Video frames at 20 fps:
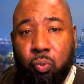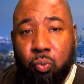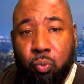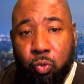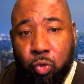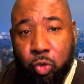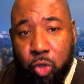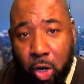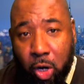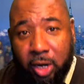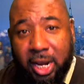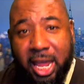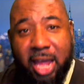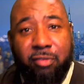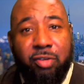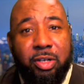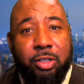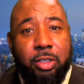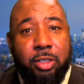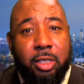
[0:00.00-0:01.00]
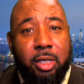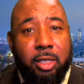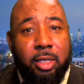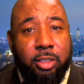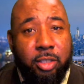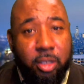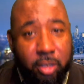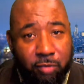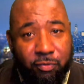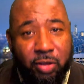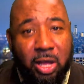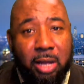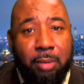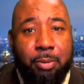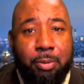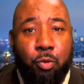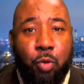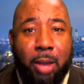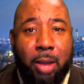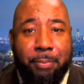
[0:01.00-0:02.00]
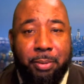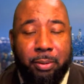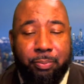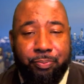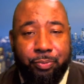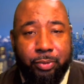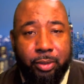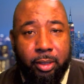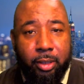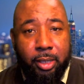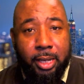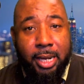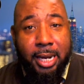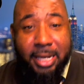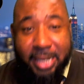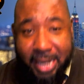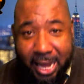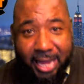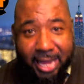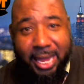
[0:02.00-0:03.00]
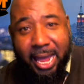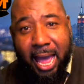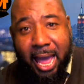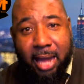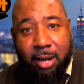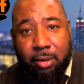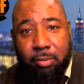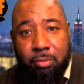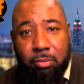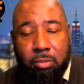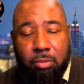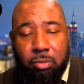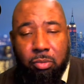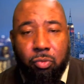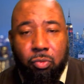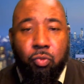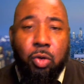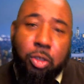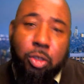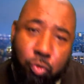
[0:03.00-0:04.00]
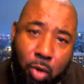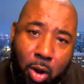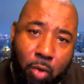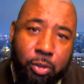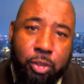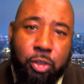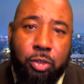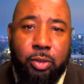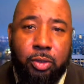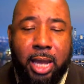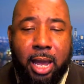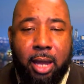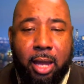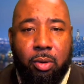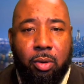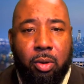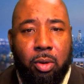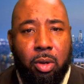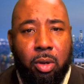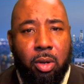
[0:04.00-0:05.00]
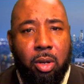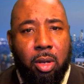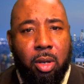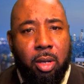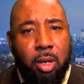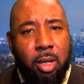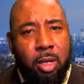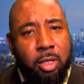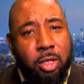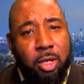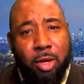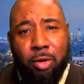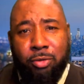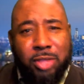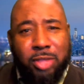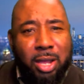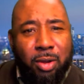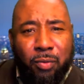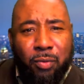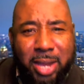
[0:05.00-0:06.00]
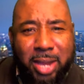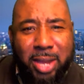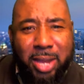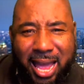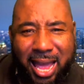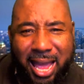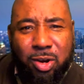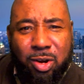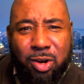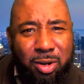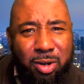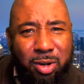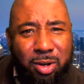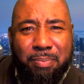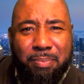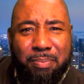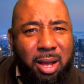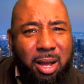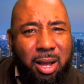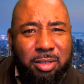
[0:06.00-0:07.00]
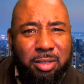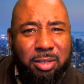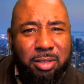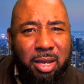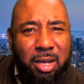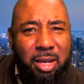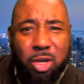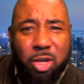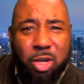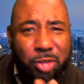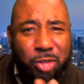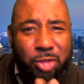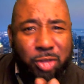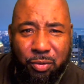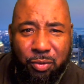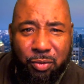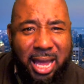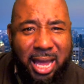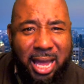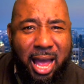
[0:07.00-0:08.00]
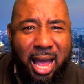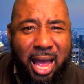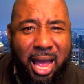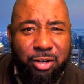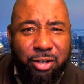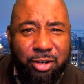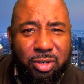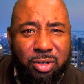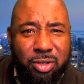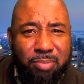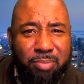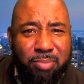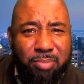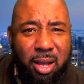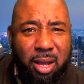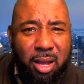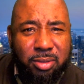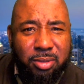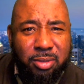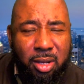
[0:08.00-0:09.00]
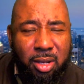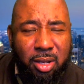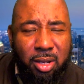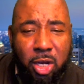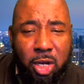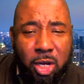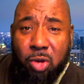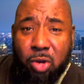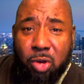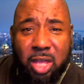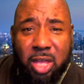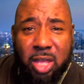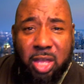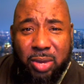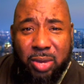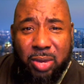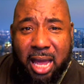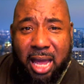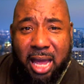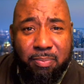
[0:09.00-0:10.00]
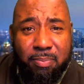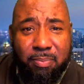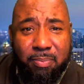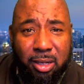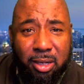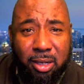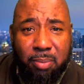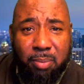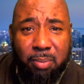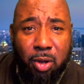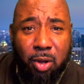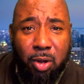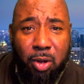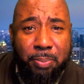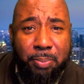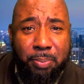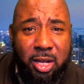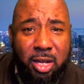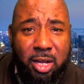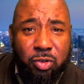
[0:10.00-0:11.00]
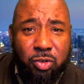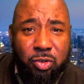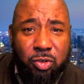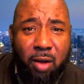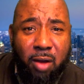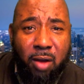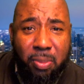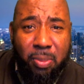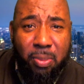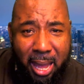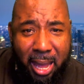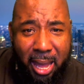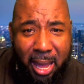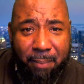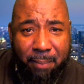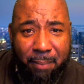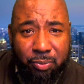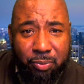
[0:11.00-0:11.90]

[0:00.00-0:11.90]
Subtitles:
Your leverage is to develop a weapon. They got them. What's wrong with you got them? You don't think we got nuclear bombs, man? You don't think we got hydrogen bombs? You don't think we got the ability to blow up a country off the map?